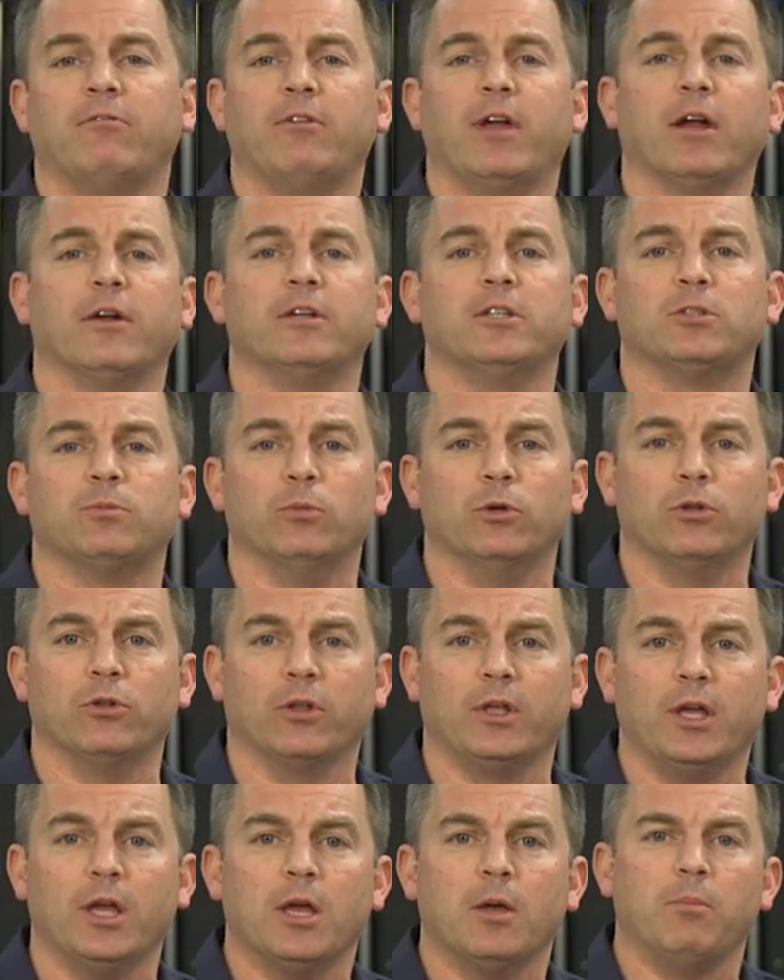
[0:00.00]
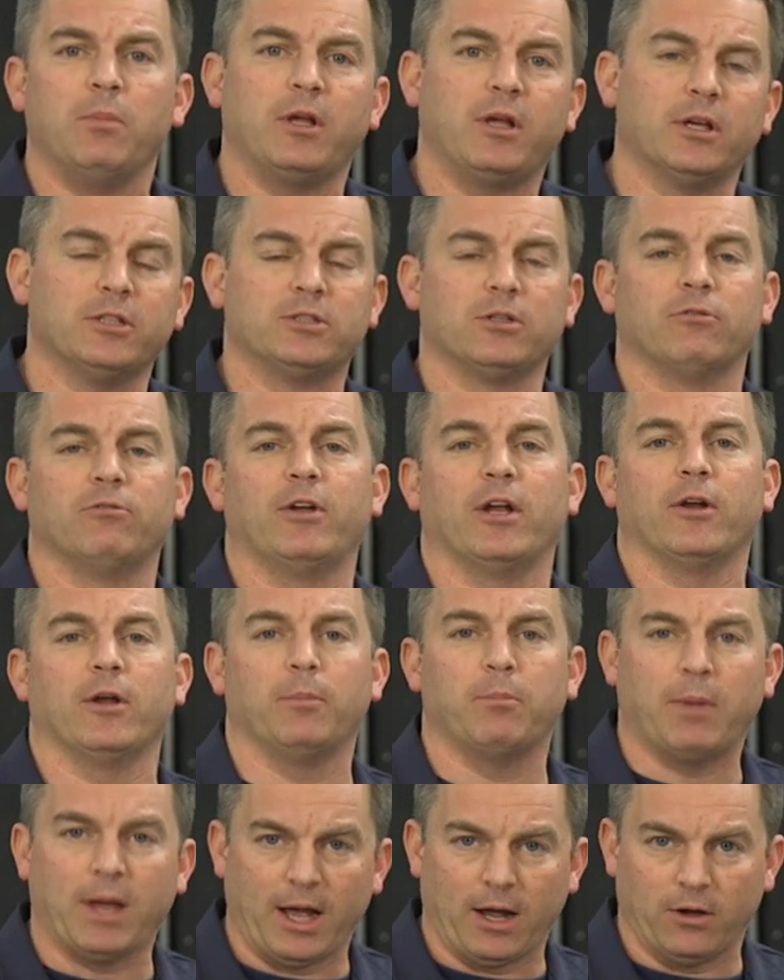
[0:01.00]
very smoothly because they're very
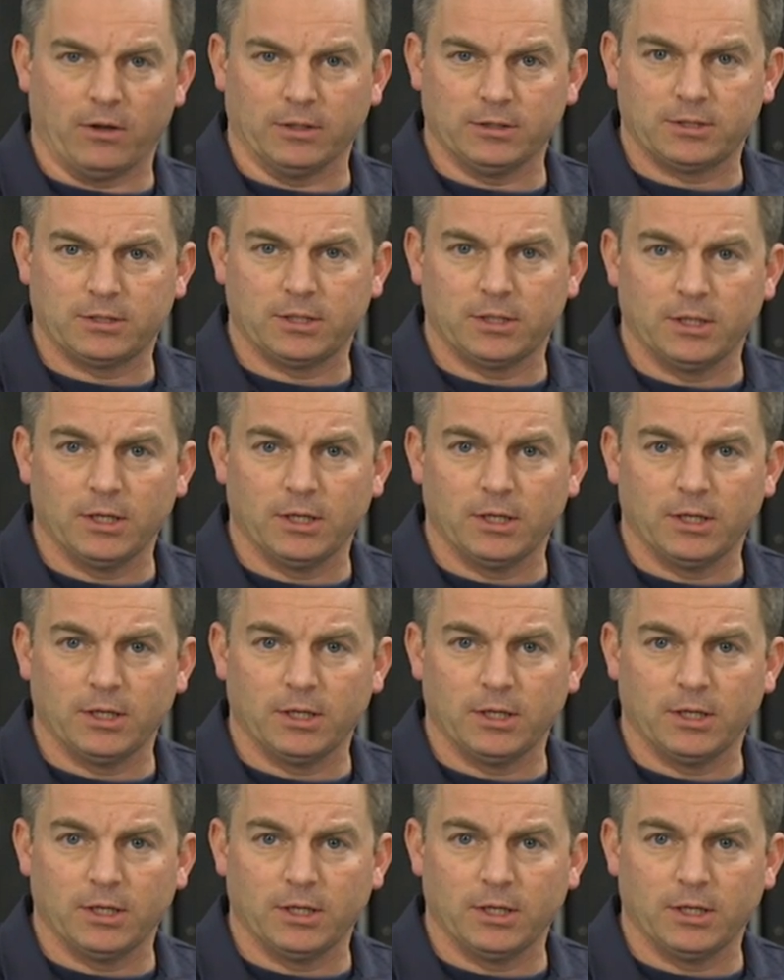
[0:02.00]
balanced.